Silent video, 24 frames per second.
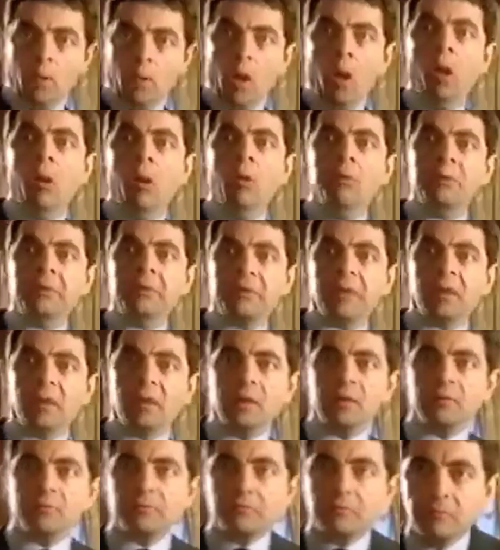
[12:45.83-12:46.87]
Oh,
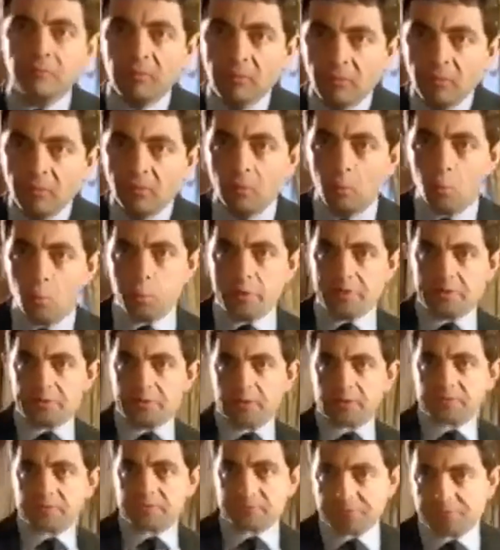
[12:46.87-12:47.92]
yes. A week
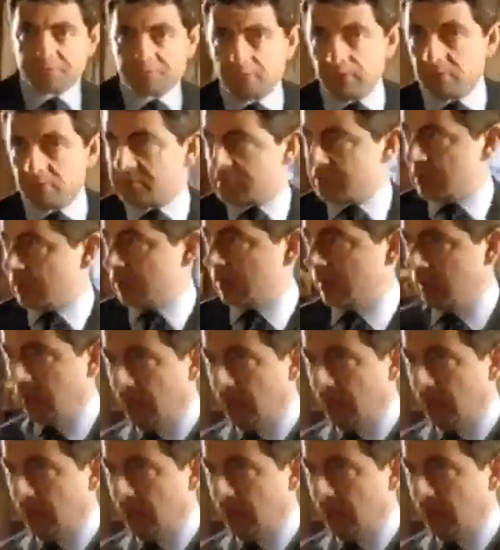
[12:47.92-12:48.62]
next Tuesday.